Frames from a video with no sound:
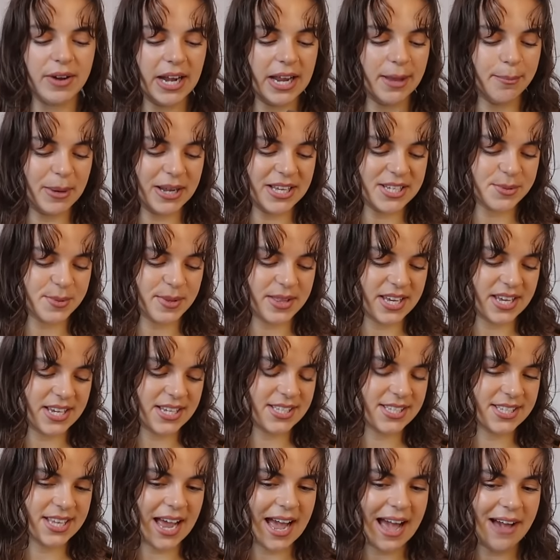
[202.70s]
really pleased with
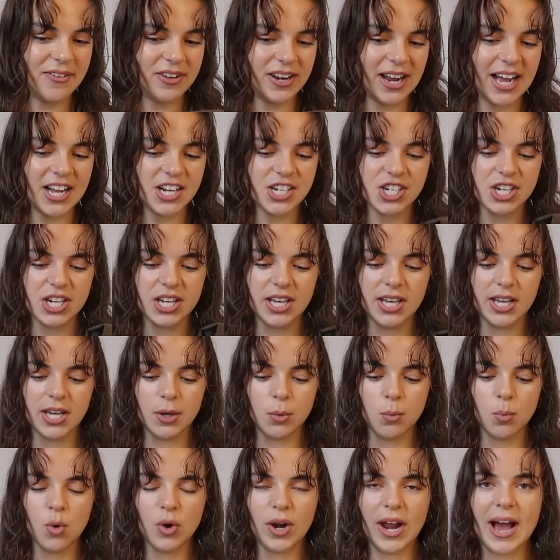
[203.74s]
this. I haven't actually
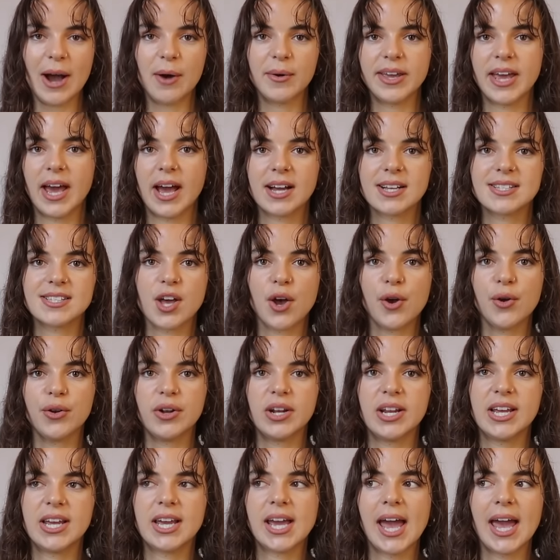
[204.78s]
worn it out yet because it
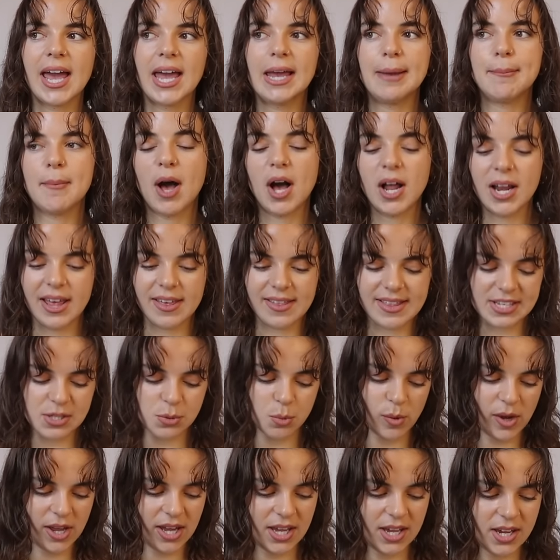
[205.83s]
only came earlier
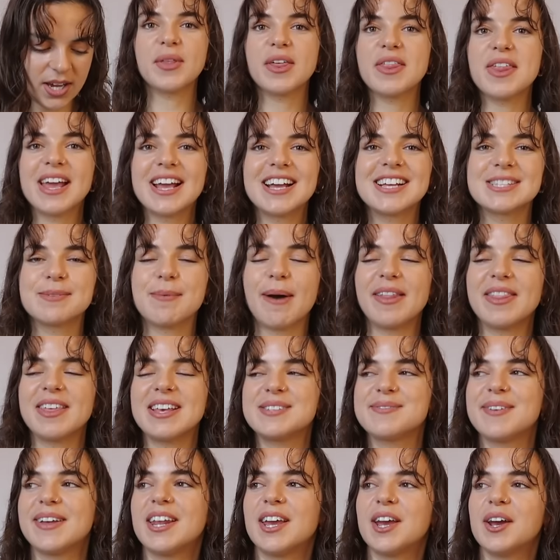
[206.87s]
this week. The thing is about
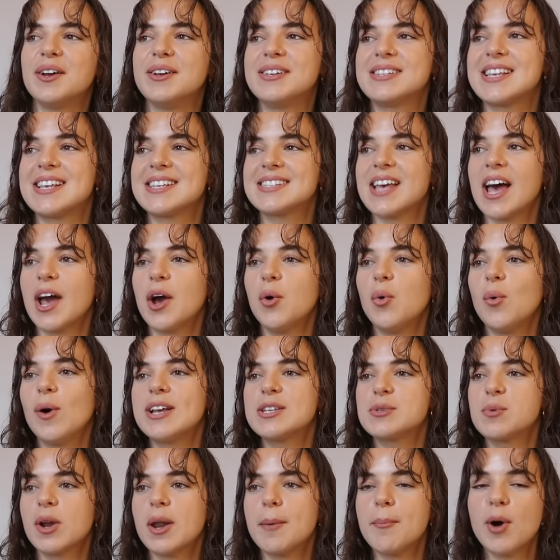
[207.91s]
these videos is I
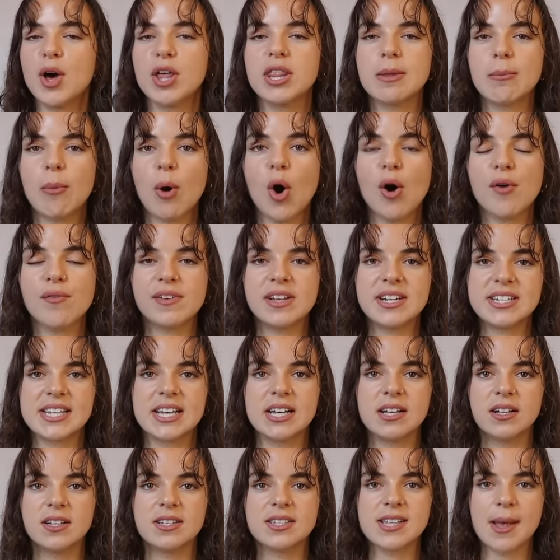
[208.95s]
always want to put them off
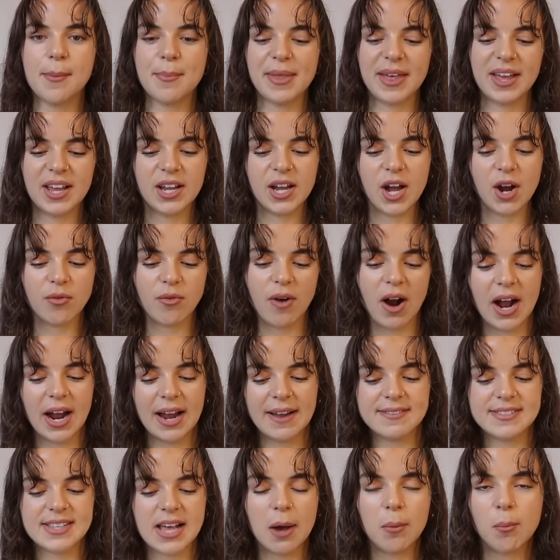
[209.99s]
until something
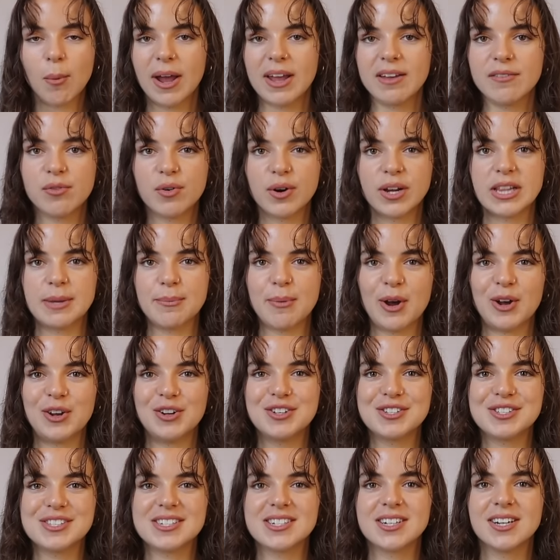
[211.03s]
arrives that I'm waiting for in the
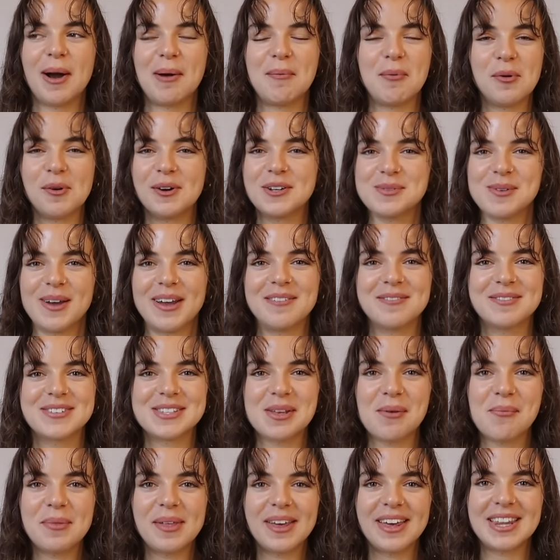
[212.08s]
post, but I'm always waiting for
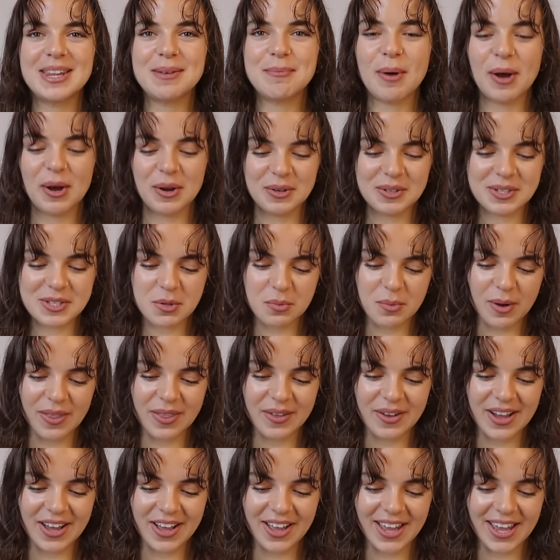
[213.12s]
something in the post,
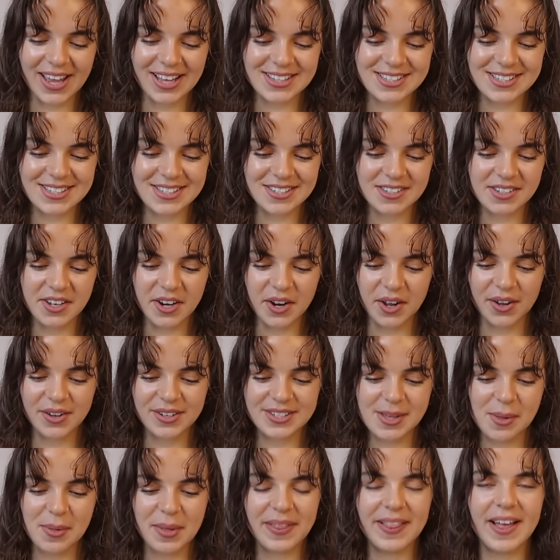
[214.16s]
whether it's, you know,
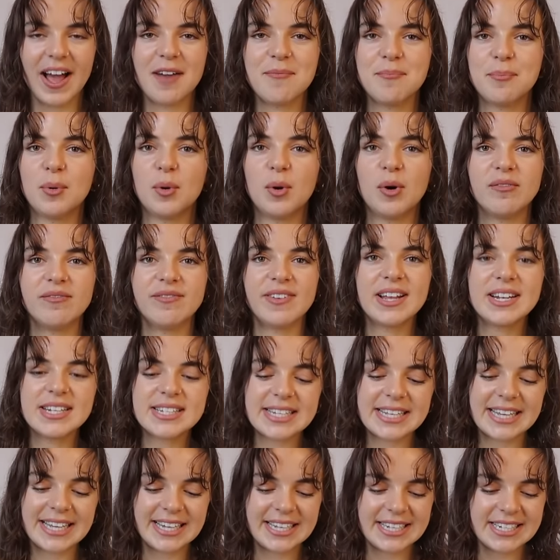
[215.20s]
something that I bought on
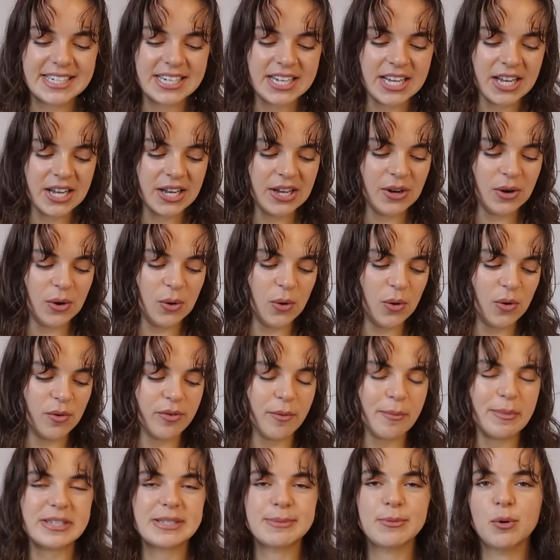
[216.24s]
Vinted or
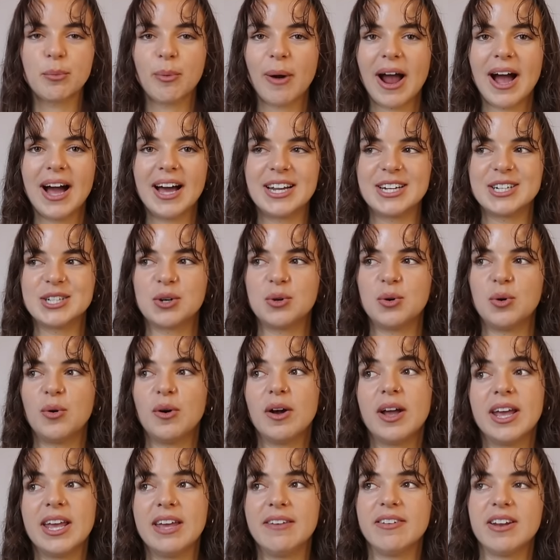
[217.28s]
from a small brand,
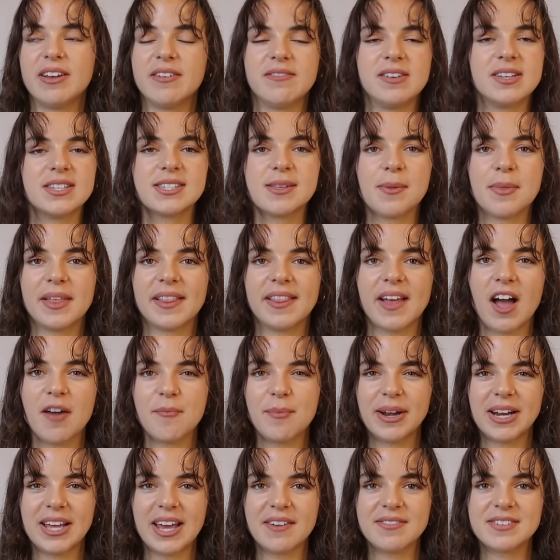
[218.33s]
or even if it's something that I've
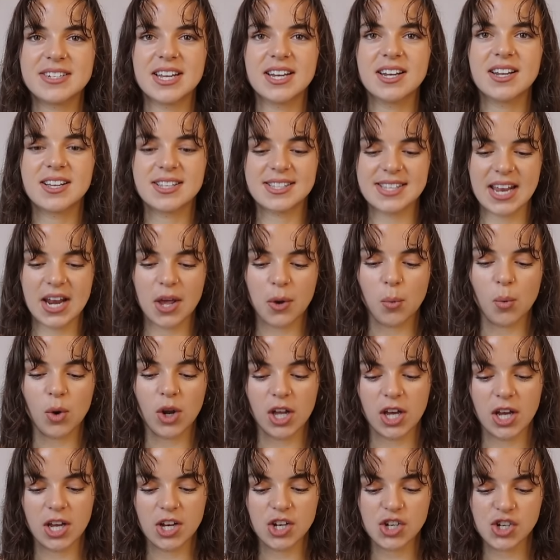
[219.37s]
been gifted, because then I
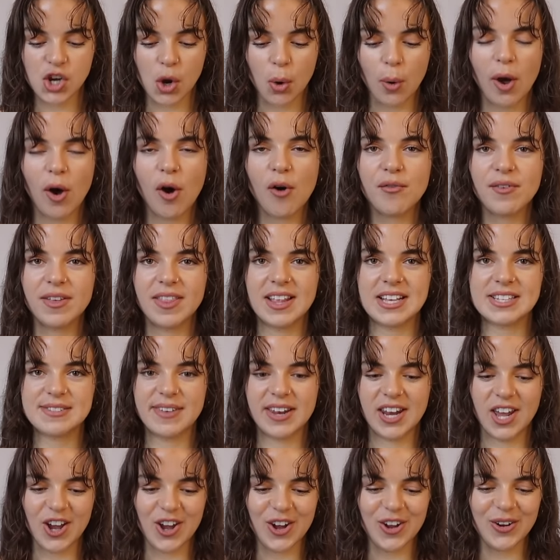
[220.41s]
want to show it off in this
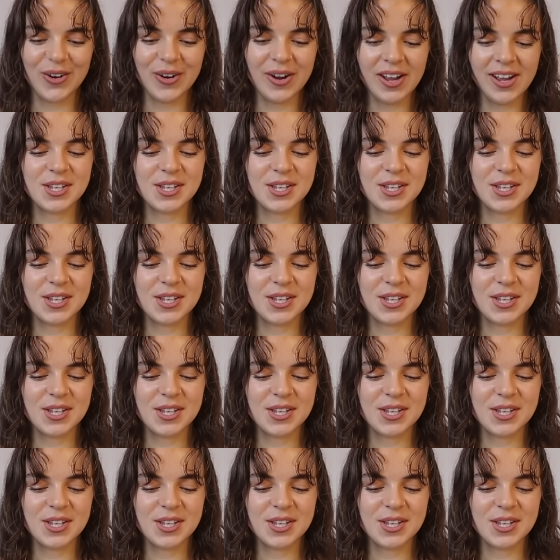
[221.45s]
video.